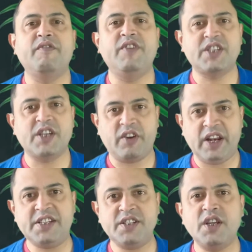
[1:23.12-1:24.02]
which are
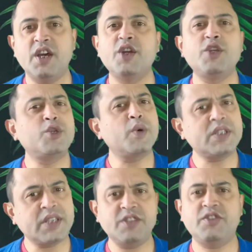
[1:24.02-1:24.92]
related to our
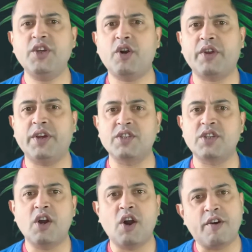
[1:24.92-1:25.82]
sensory
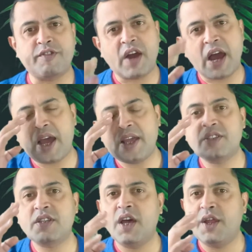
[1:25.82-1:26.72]
organs of eyes,